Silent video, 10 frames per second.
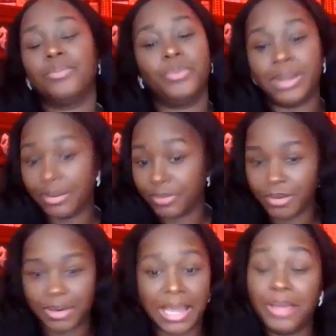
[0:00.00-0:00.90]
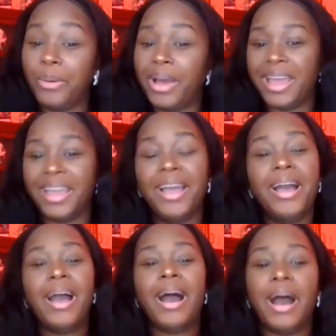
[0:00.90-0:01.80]
whatever. Anyway,
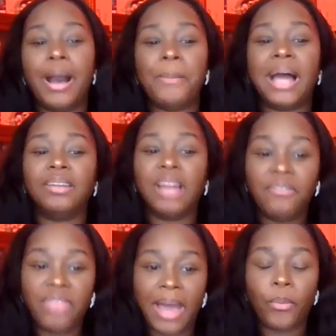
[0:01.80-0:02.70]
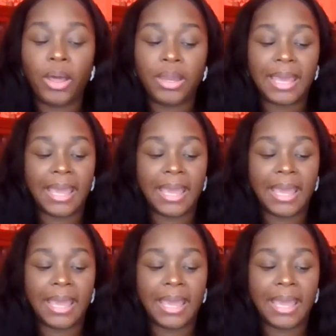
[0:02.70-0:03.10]
I love that one.